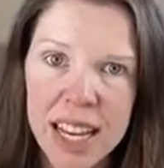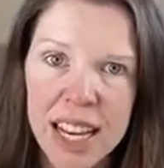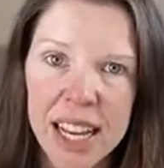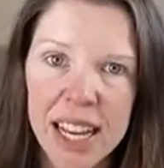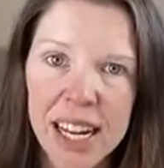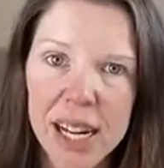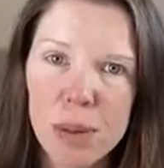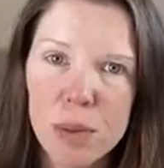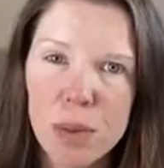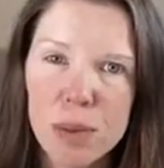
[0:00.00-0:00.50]

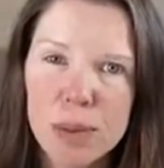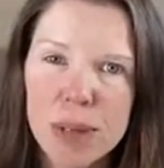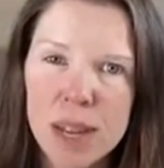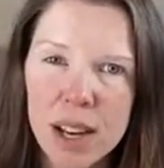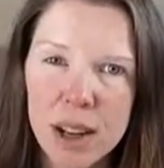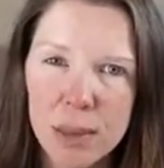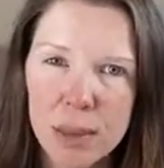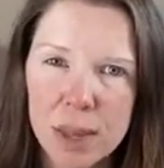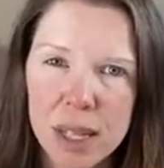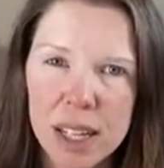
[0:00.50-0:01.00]
and I will be
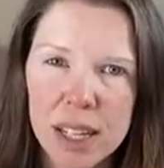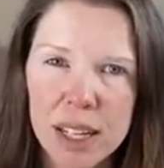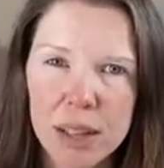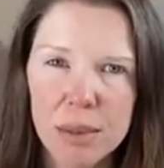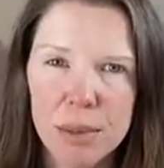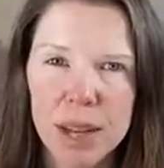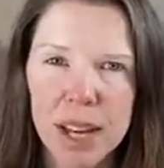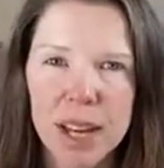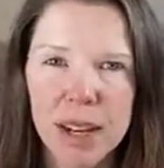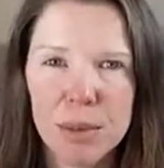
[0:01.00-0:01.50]
helping
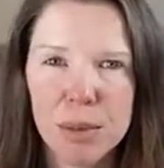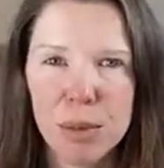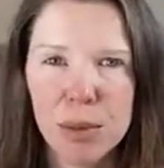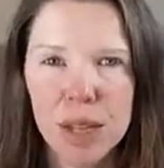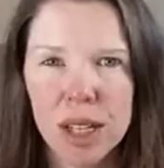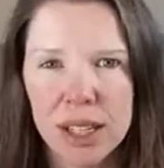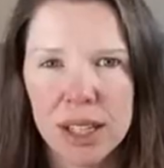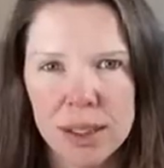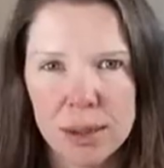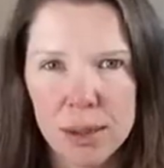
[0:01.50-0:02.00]
him kind of
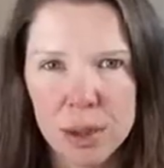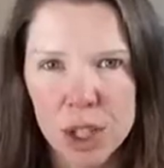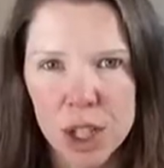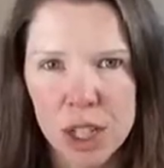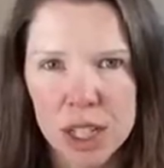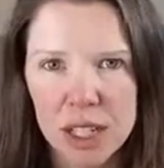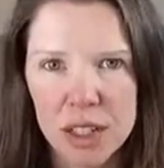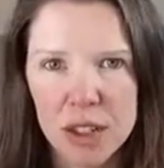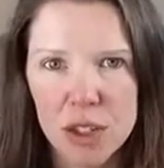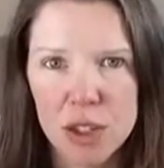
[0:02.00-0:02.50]
bring the
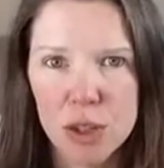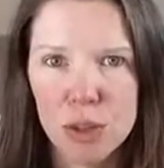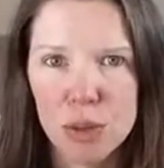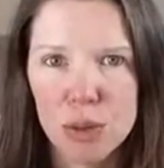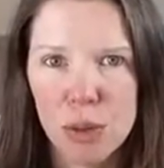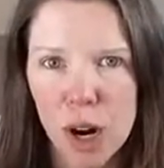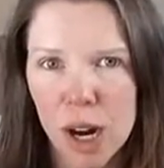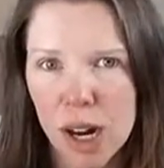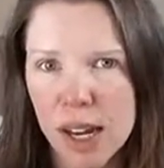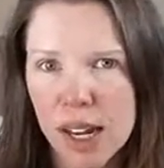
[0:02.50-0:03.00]
machine to
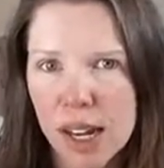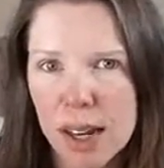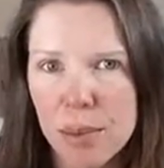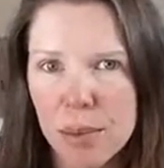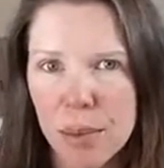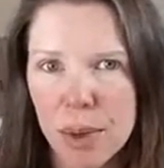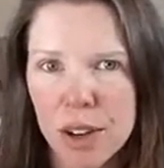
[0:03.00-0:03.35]
market.